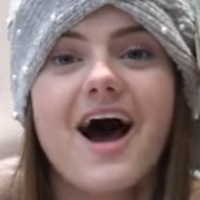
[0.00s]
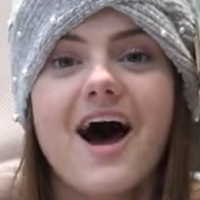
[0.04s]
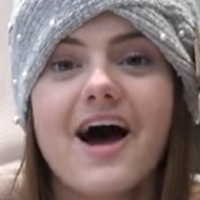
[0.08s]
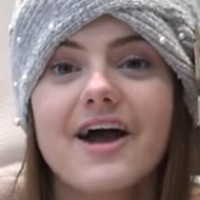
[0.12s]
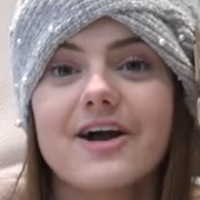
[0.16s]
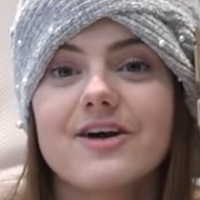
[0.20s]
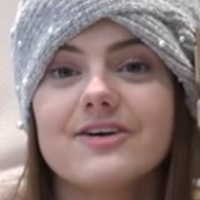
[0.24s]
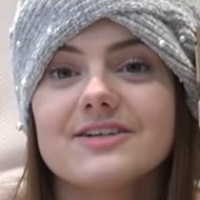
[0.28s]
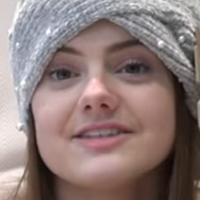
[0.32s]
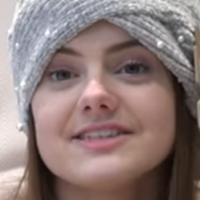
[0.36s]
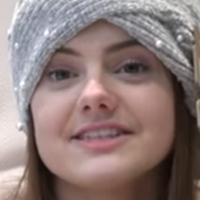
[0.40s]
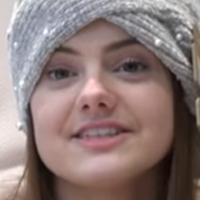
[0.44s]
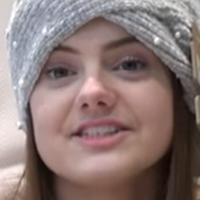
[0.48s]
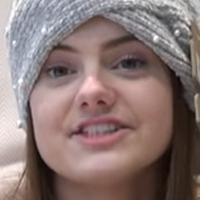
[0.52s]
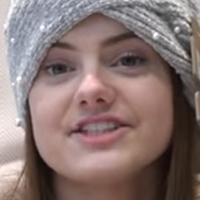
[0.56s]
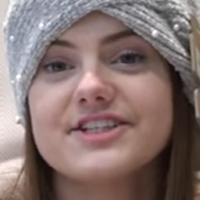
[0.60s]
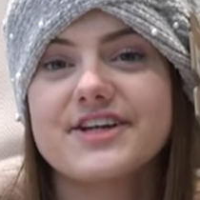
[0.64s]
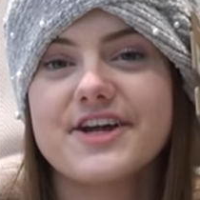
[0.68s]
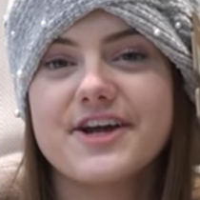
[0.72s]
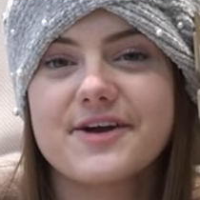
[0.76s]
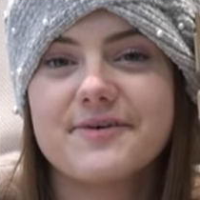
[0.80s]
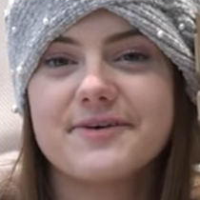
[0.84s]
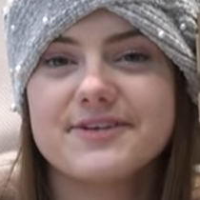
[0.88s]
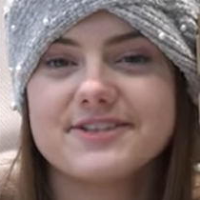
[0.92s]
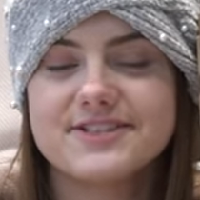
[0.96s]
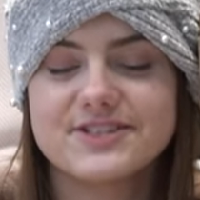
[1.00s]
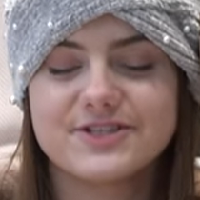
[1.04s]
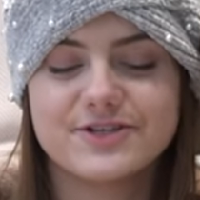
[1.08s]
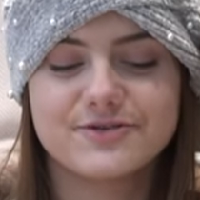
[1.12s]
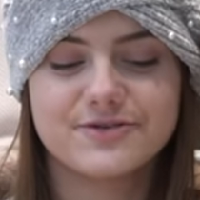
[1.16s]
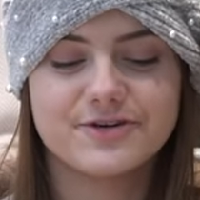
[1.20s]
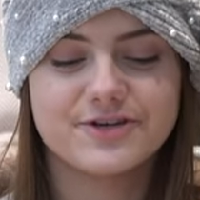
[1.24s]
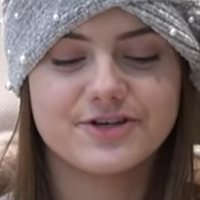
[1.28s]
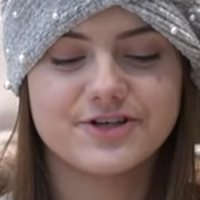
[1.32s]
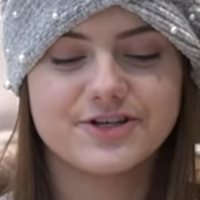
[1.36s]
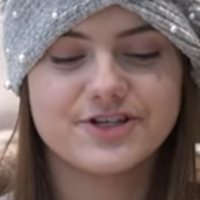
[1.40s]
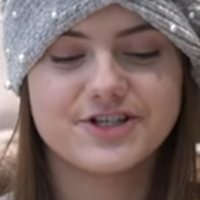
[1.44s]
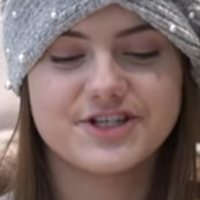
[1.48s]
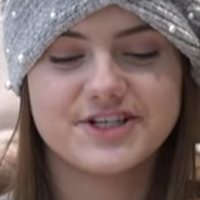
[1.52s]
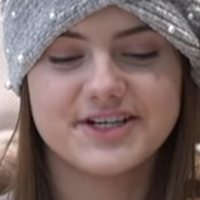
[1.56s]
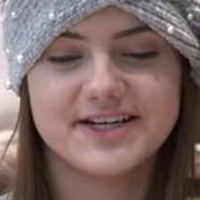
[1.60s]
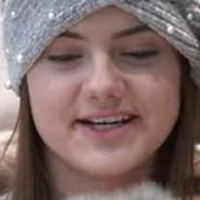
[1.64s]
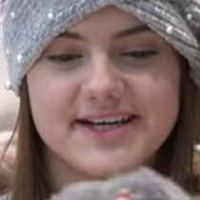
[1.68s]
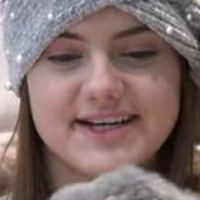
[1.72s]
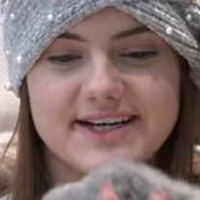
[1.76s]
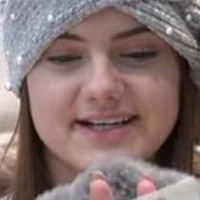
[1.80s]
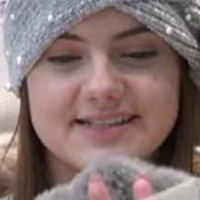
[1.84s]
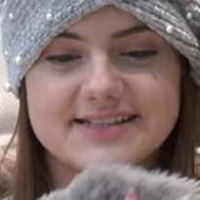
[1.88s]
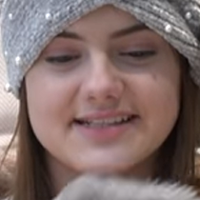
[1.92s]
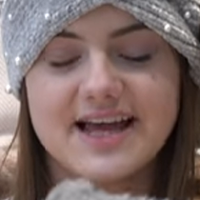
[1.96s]
I got these two
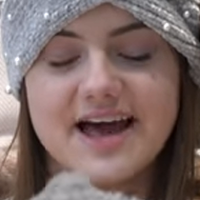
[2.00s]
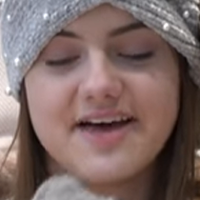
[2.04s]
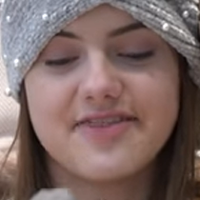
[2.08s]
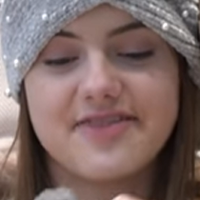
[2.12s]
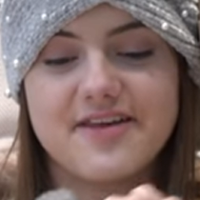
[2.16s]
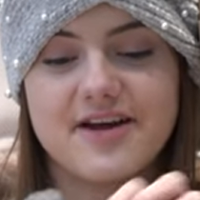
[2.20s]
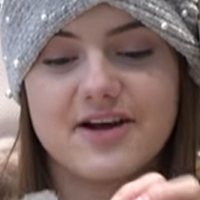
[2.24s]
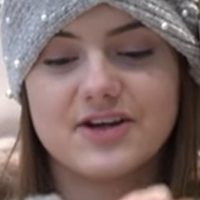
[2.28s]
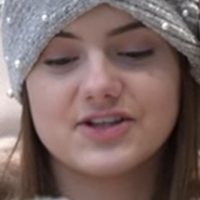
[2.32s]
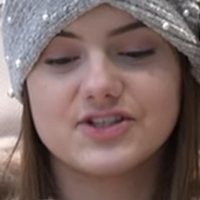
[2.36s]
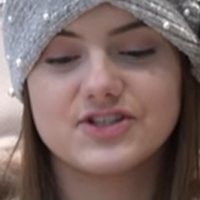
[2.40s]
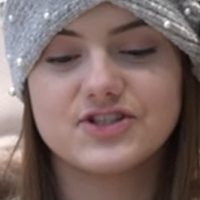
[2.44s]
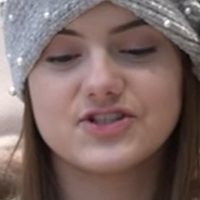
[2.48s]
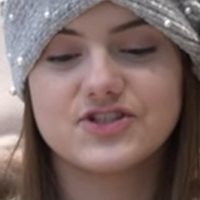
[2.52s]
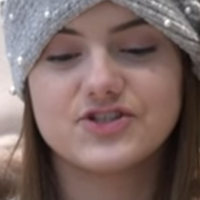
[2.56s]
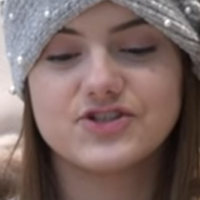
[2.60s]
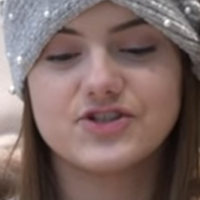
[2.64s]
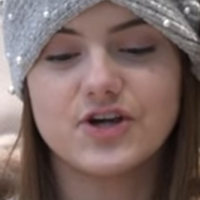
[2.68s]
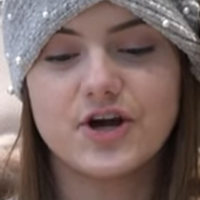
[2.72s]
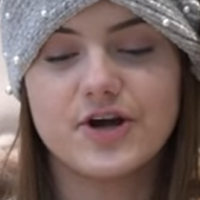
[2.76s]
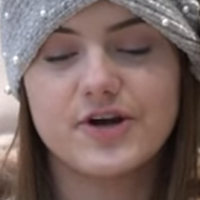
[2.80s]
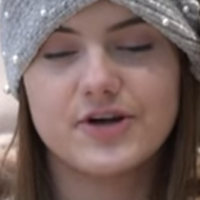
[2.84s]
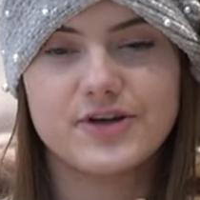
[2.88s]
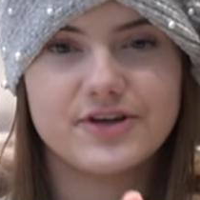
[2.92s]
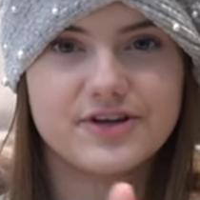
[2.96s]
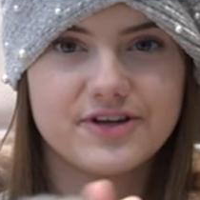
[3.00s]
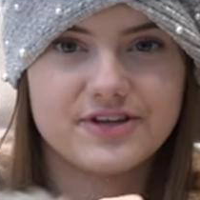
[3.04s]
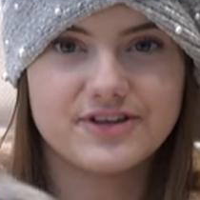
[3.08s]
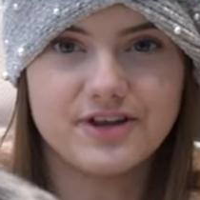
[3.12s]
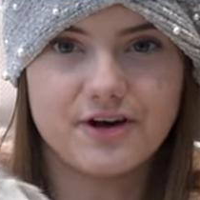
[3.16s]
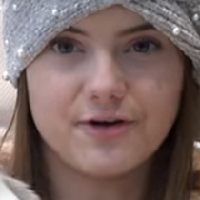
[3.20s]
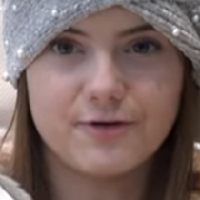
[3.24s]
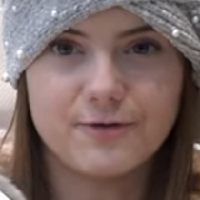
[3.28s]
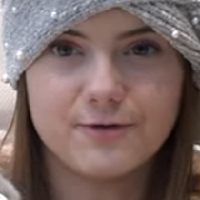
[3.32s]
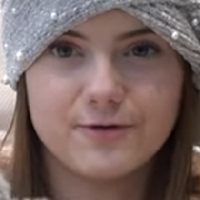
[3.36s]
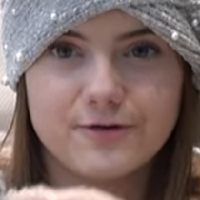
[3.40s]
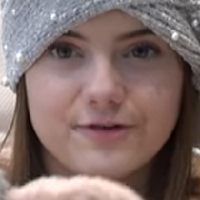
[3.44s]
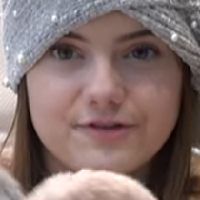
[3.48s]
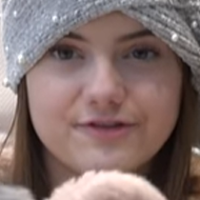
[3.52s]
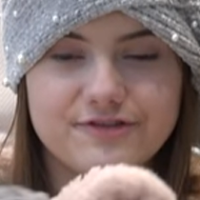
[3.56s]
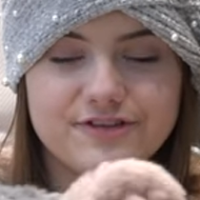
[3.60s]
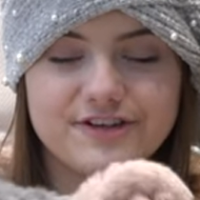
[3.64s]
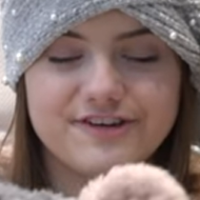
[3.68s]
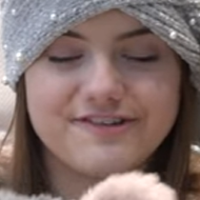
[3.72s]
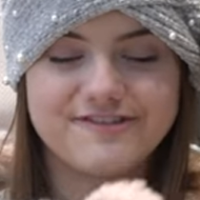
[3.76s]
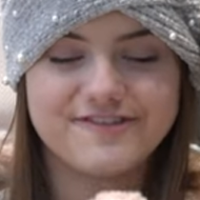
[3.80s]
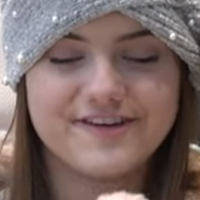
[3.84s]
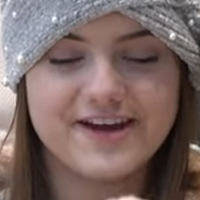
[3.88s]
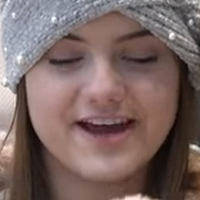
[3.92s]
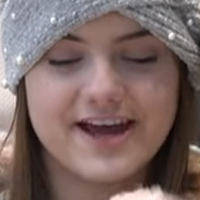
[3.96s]
scrunchies, and they are so cute. They're all
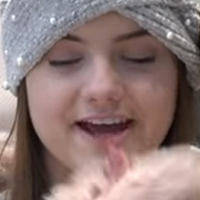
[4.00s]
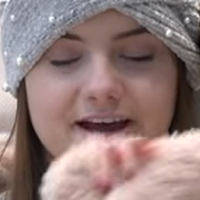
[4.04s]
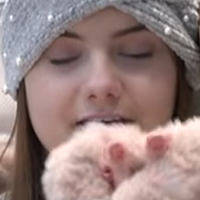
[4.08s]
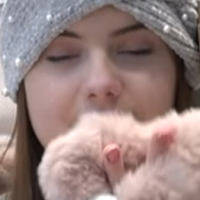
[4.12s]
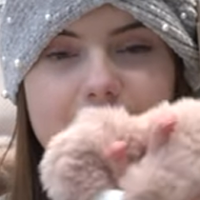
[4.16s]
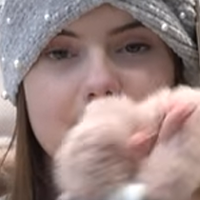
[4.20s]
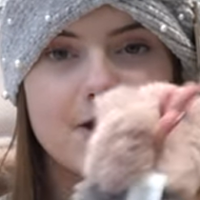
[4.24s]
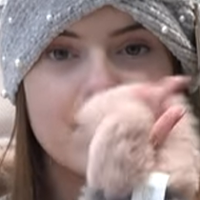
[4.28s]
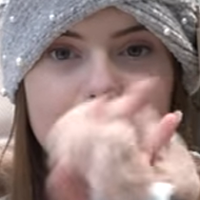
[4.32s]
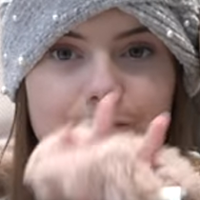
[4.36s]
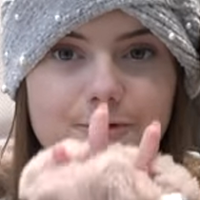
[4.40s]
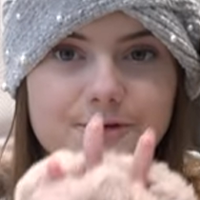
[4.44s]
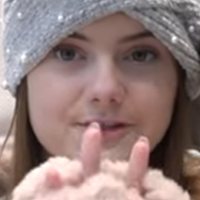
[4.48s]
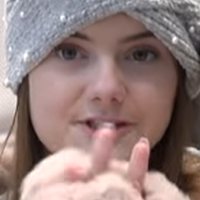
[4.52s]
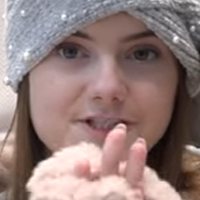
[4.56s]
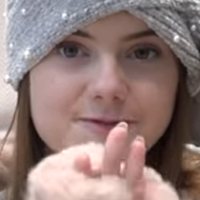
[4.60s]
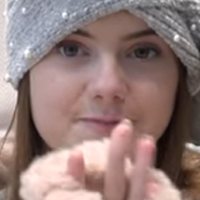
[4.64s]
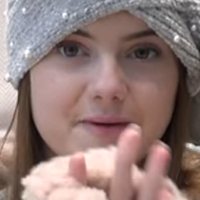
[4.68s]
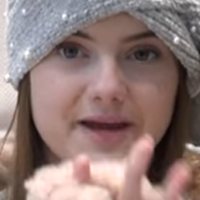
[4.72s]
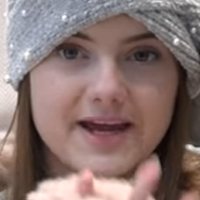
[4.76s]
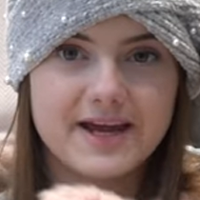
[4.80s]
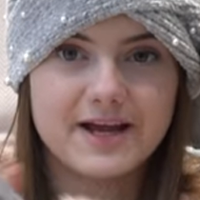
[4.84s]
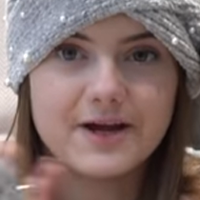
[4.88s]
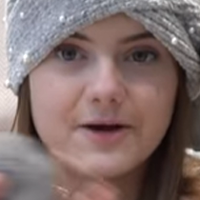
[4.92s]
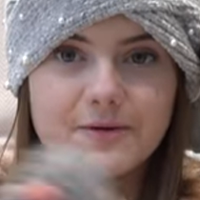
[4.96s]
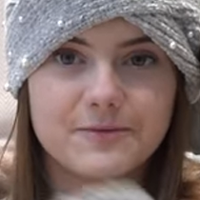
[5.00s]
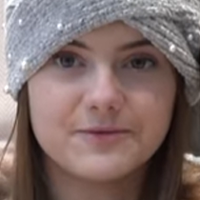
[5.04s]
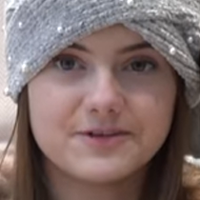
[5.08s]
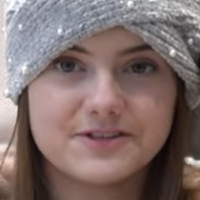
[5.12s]
fluffy. One's pink,